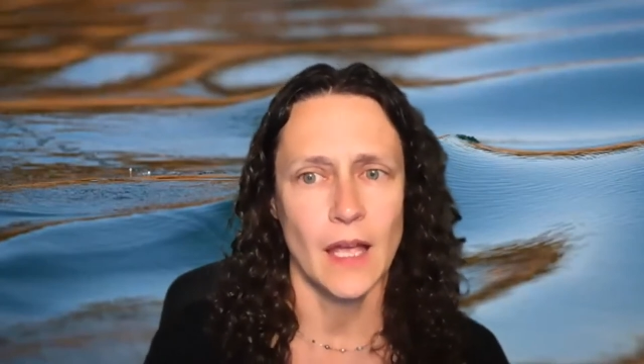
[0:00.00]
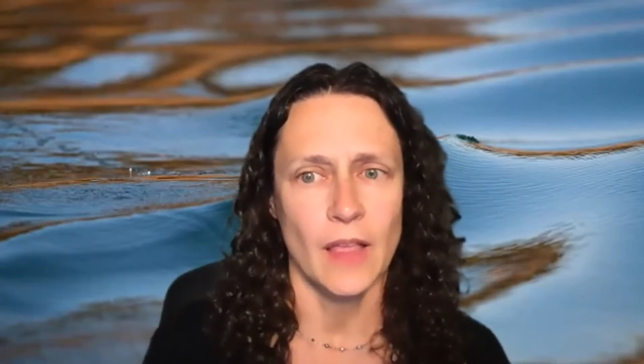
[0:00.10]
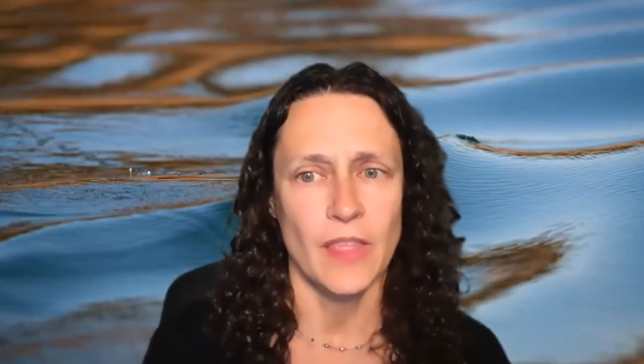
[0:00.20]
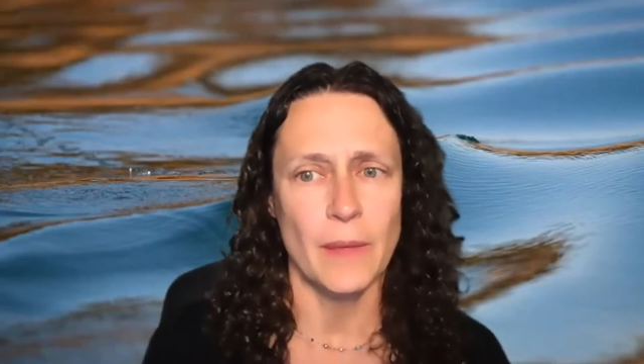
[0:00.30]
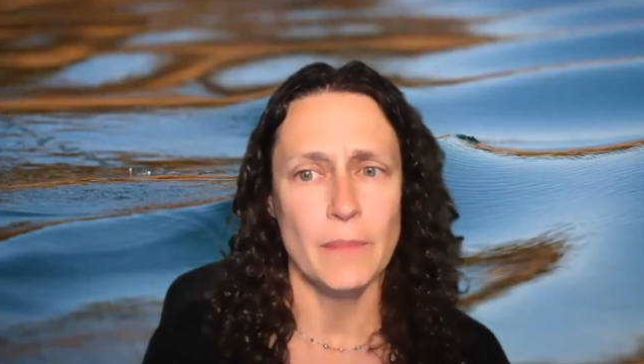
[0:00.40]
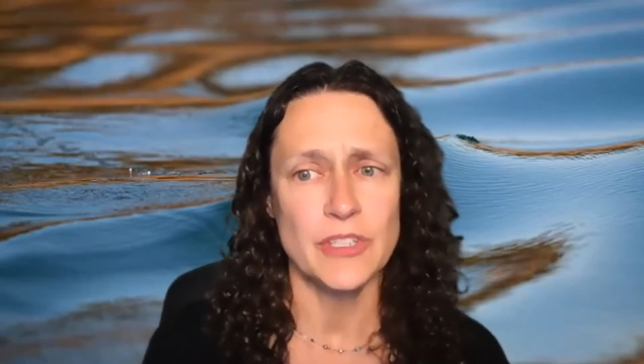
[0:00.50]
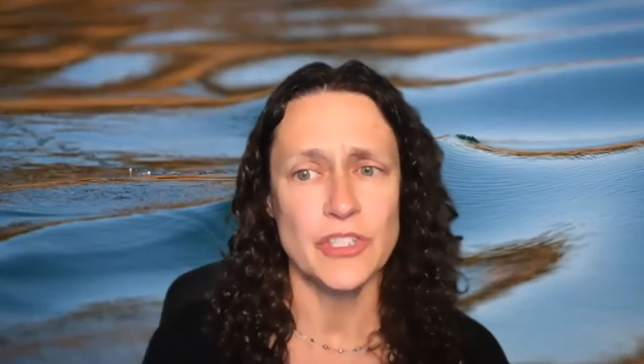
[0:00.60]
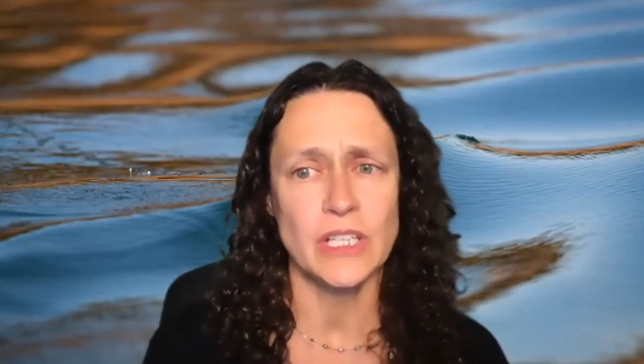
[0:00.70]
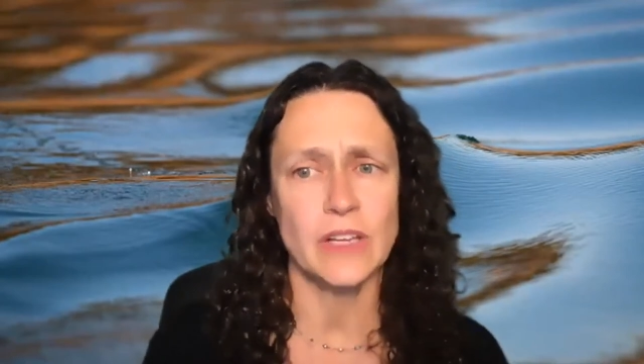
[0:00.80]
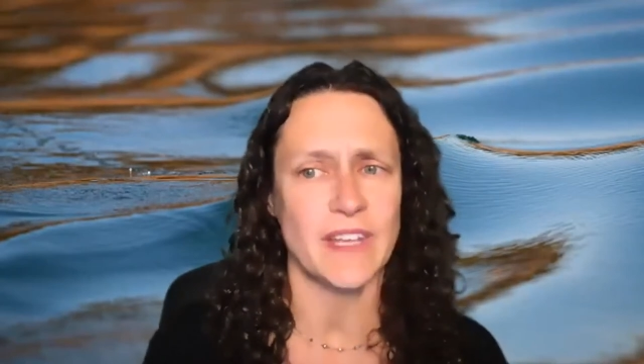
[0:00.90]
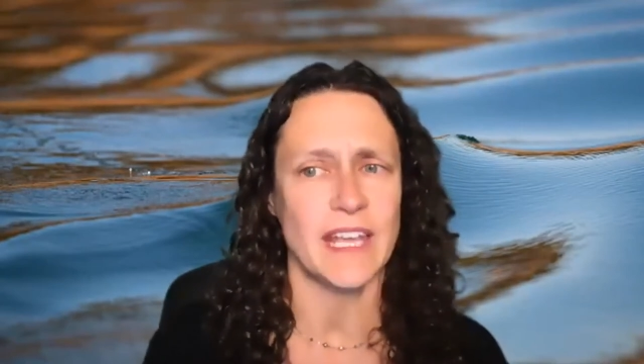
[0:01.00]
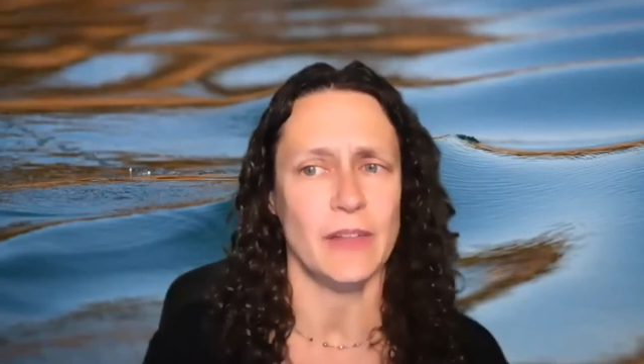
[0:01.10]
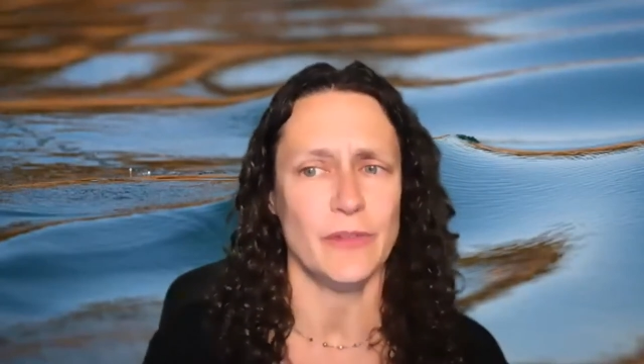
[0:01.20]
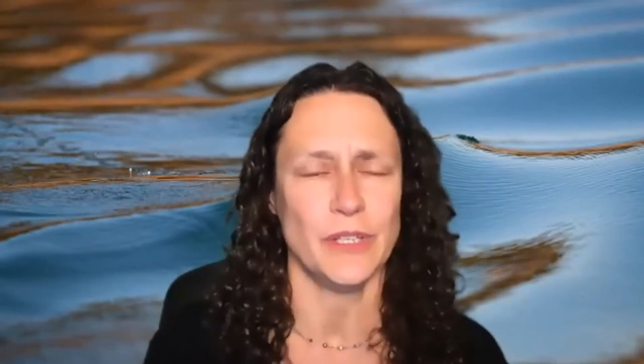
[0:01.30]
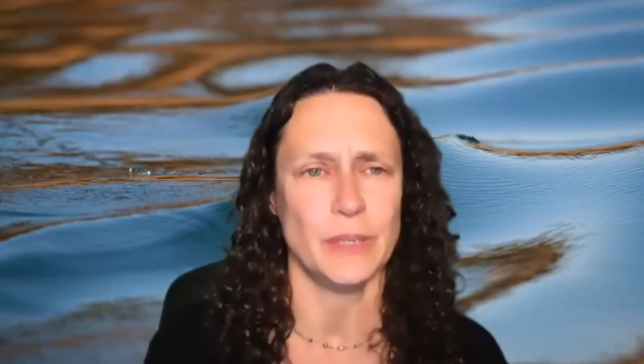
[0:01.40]
The mission of the
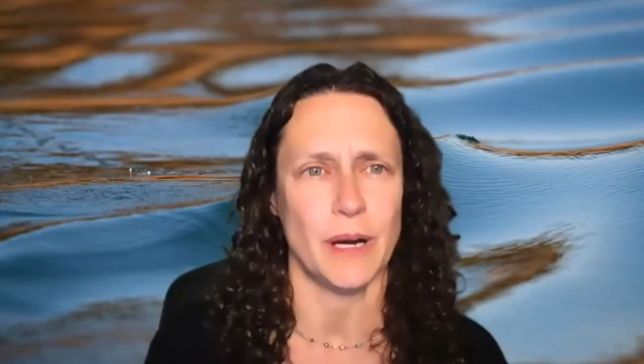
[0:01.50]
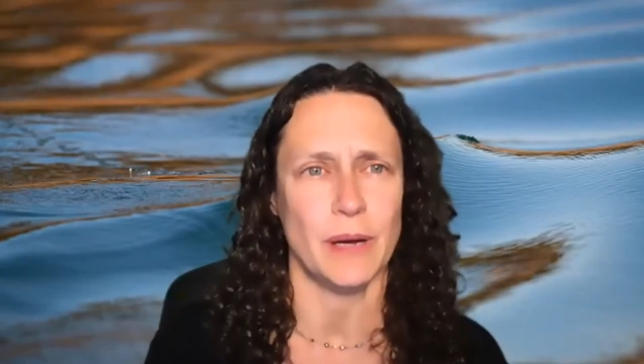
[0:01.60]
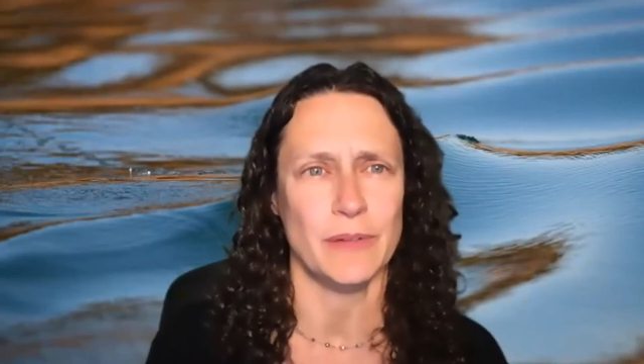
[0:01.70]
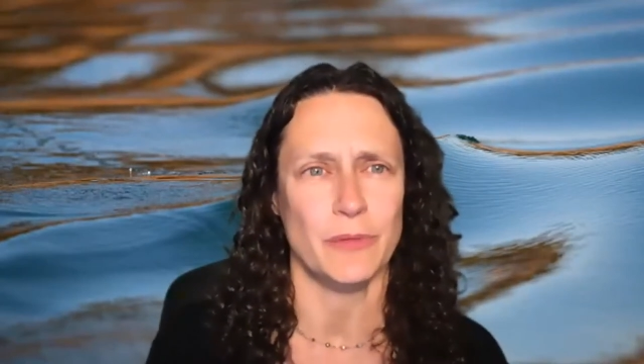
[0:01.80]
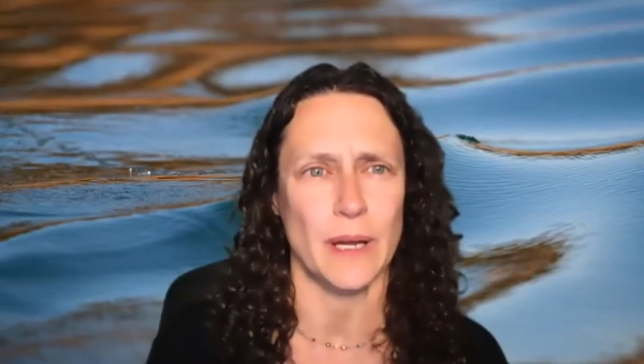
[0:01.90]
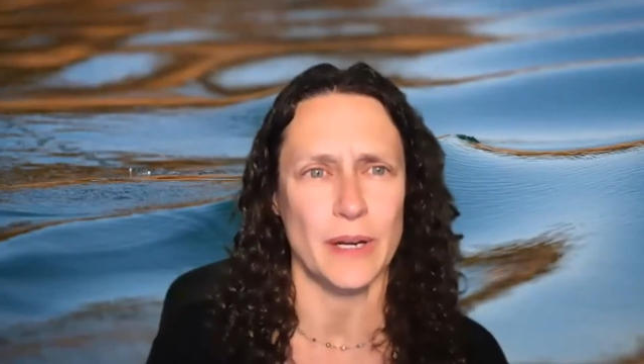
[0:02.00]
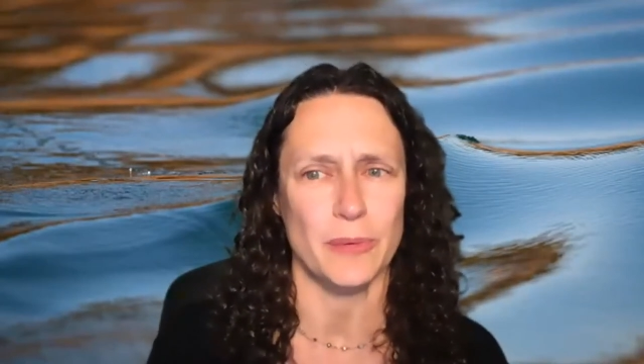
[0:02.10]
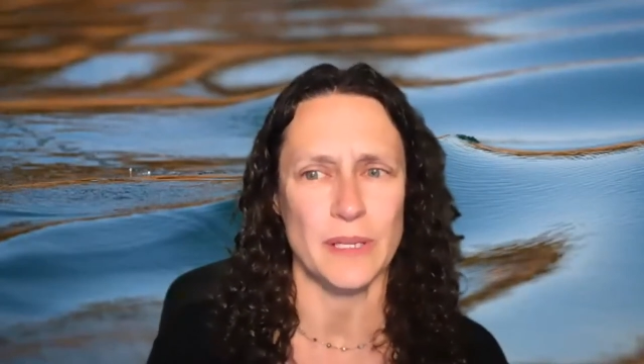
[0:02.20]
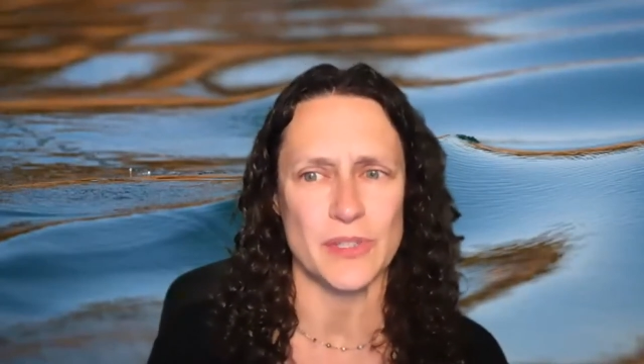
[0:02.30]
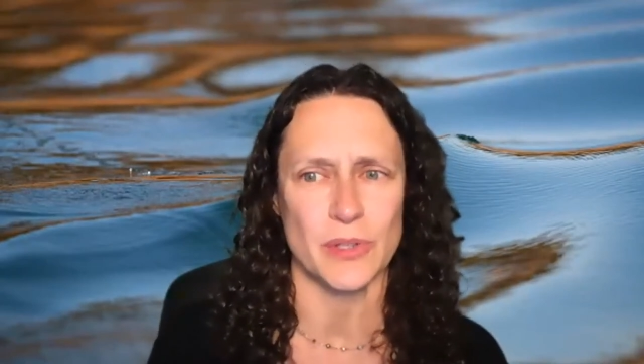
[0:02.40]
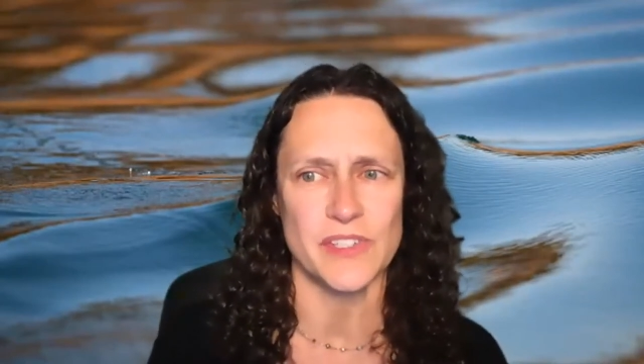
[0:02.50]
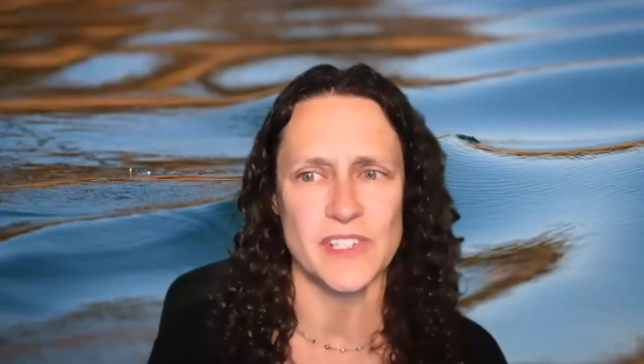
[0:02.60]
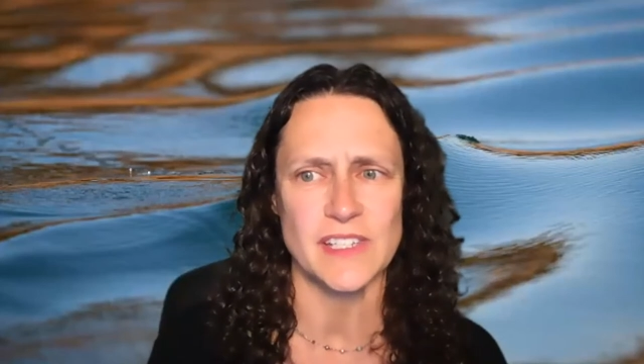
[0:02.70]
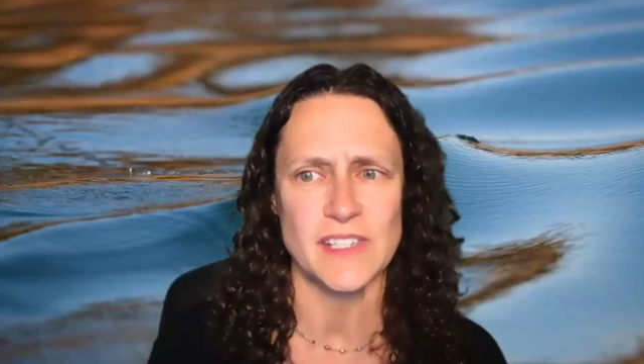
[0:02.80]
California Department of Water Resources